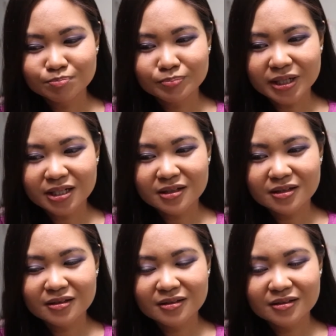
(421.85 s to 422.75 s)
But
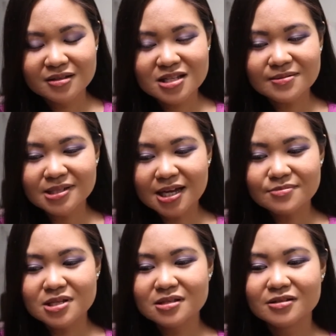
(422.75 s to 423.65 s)

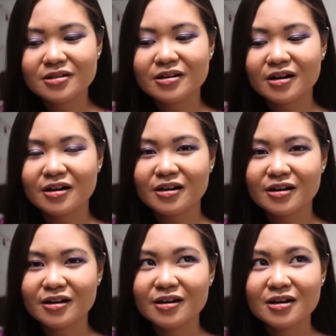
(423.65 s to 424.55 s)
sometimes there
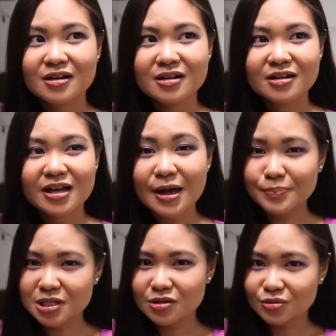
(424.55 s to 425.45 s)
are
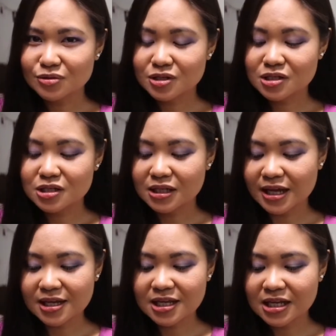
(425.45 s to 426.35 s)
episodes
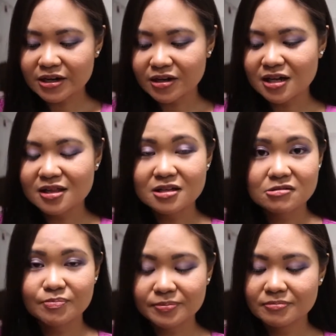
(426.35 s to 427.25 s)
like here in
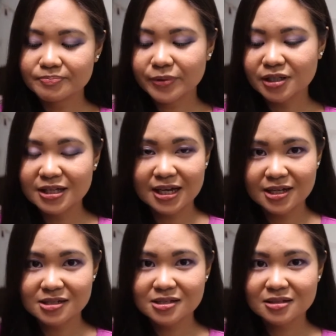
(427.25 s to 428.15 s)
this
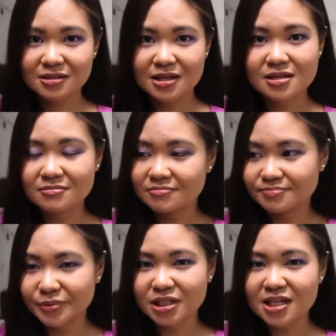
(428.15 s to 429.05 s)
podcast in
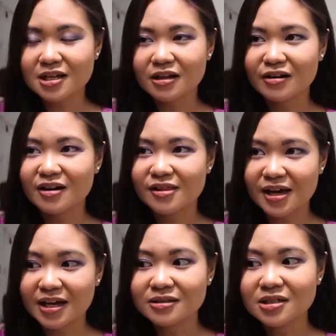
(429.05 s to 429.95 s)
particular
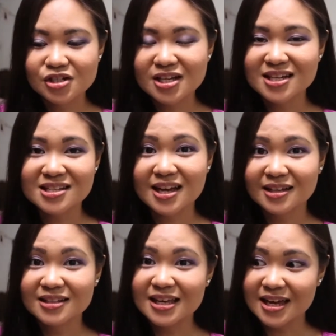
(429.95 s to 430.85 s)
that she has
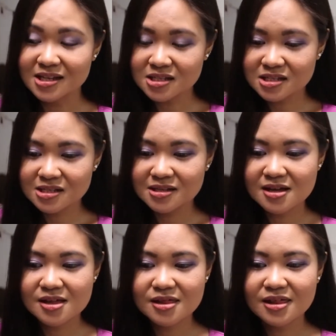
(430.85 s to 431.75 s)
had guests
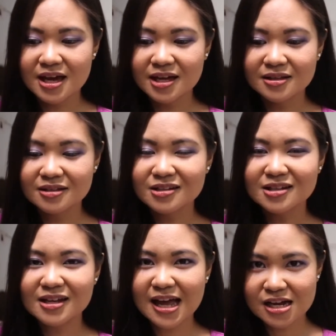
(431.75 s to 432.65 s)
that you
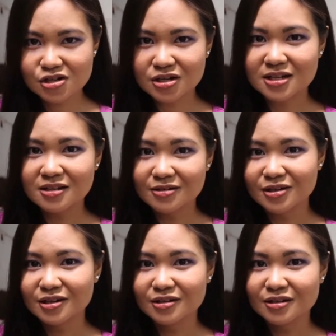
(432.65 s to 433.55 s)
can actually
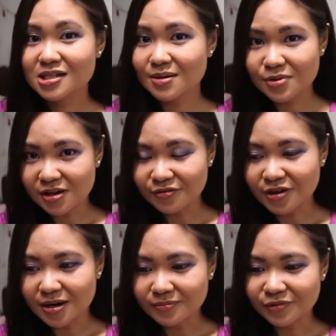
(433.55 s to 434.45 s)
learn something
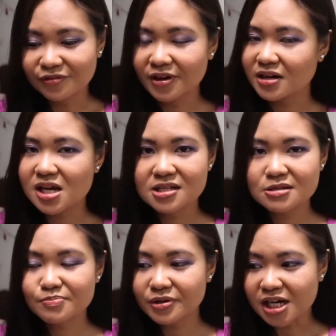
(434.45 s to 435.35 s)
from. Very
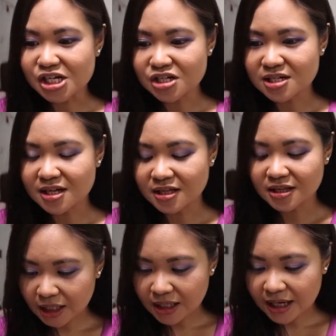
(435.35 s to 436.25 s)
inspirational.
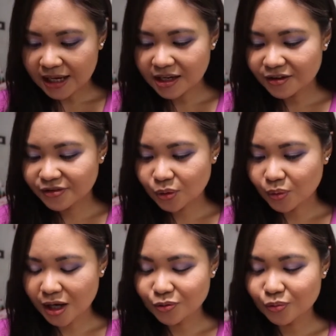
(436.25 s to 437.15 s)
I love the
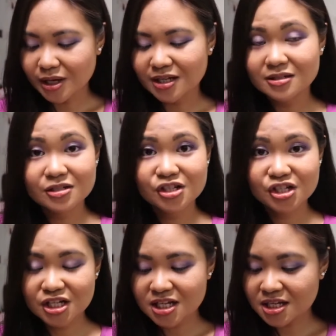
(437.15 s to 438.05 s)
one when
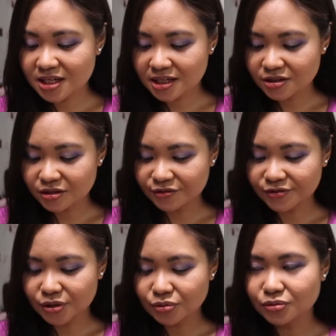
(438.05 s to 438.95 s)
she
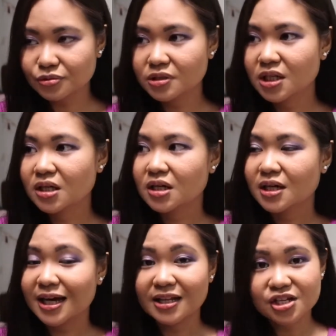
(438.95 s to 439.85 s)
interviewed
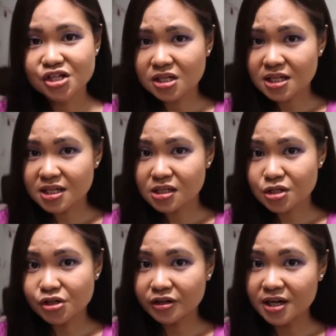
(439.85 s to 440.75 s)
Alicia Keys
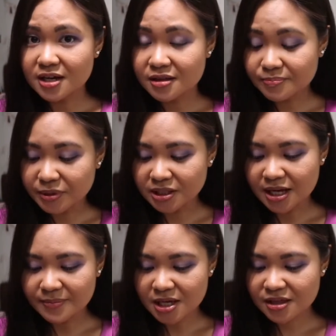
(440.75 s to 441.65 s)
during the
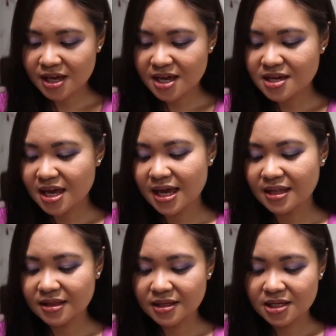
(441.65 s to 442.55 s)
pandemic thing,
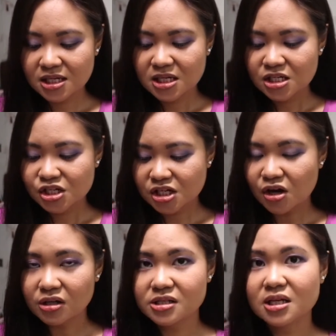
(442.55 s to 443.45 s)
and she
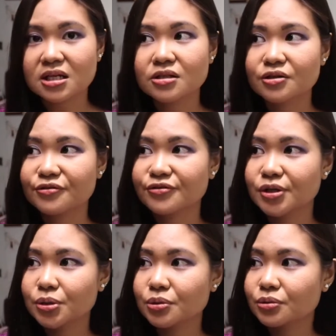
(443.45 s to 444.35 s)
also
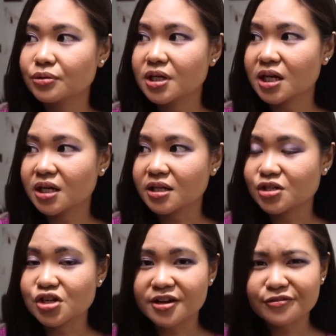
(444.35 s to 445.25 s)
interviewed
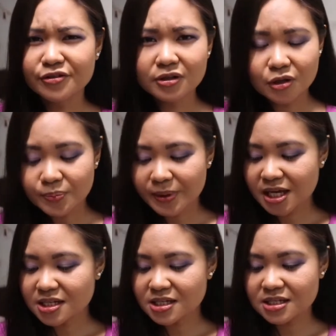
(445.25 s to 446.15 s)
Jennifer
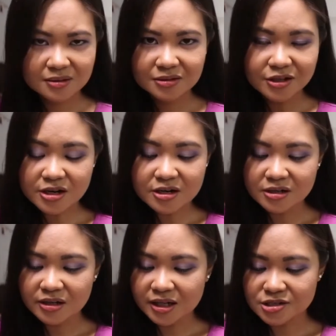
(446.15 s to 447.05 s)
Lopez. There are
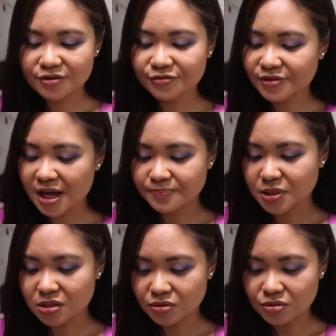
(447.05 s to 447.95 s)
lots of
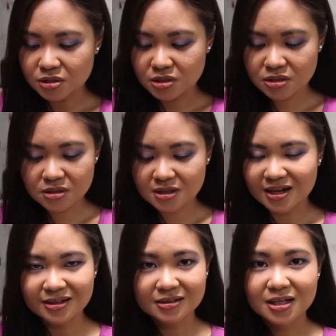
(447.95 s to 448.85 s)
episodes
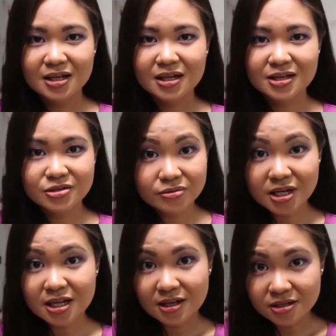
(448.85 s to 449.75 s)
that is
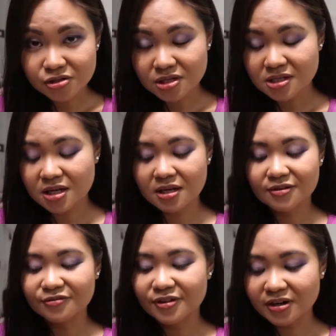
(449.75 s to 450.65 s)
really interesting
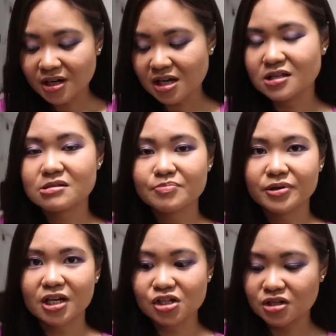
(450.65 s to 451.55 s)
and very
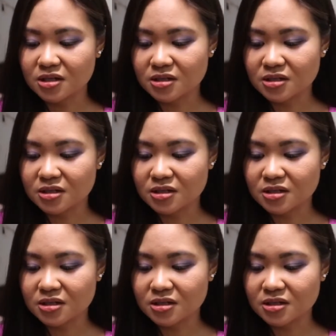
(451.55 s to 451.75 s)
inspirational.